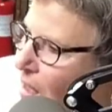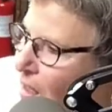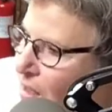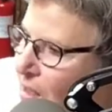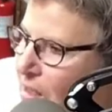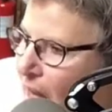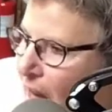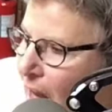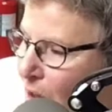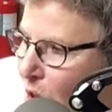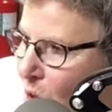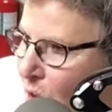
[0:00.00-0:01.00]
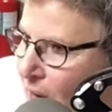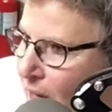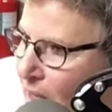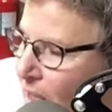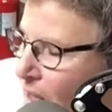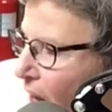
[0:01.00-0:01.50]
SDSU
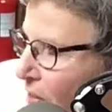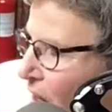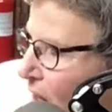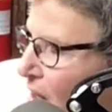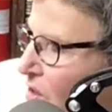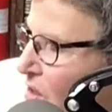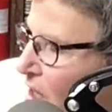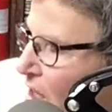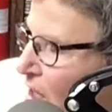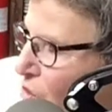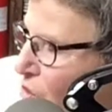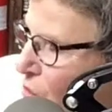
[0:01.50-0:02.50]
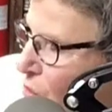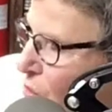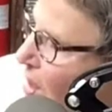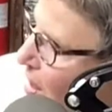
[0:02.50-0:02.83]
Extension Office,